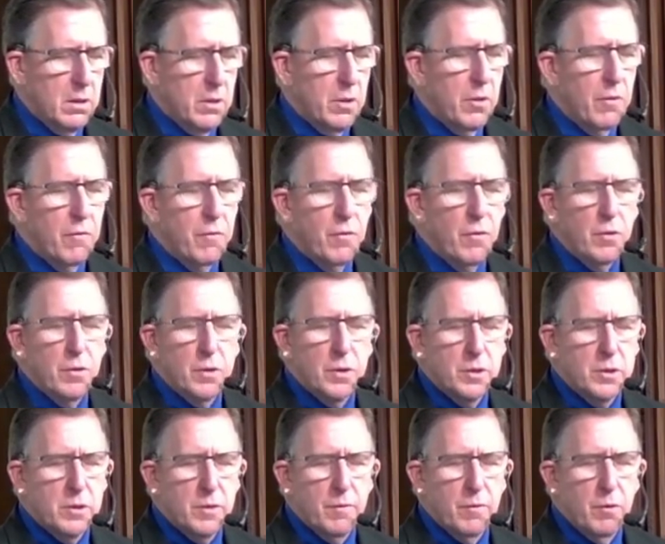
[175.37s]
The
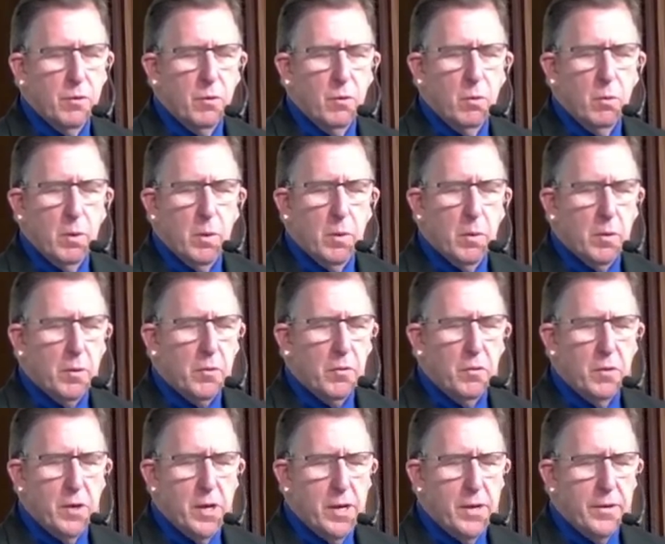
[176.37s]
fullness of who we were
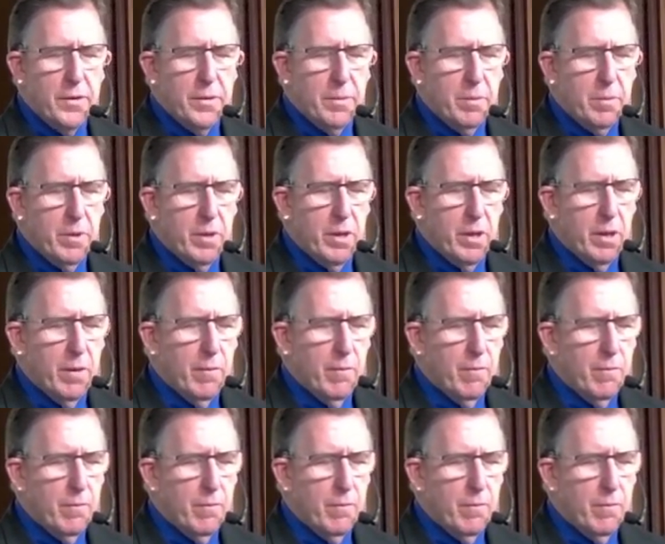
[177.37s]
created to be.